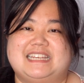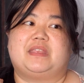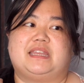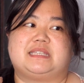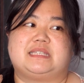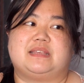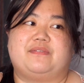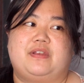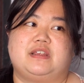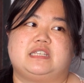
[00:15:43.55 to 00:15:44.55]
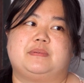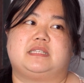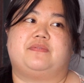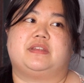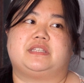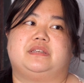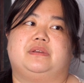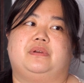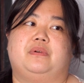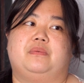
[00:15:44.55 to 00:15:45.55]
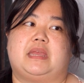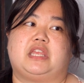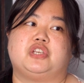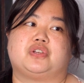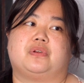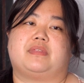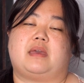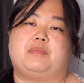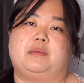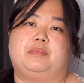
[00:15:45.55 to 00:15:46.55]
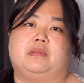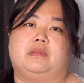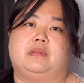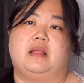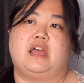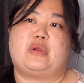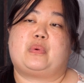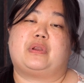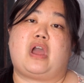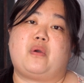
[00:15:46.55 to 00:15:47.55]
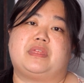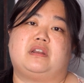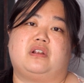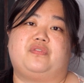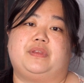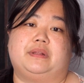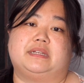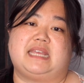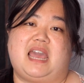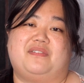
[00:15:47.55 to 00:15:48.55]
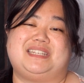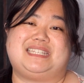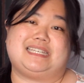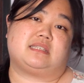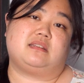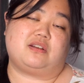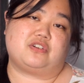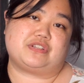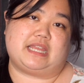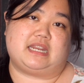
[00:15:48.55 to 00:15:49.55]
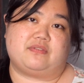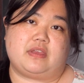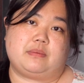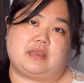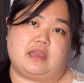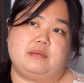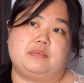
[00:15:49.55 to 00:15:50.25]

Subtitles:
It's very specific to making sure that people who are not within our field have a decent understanding of ABA,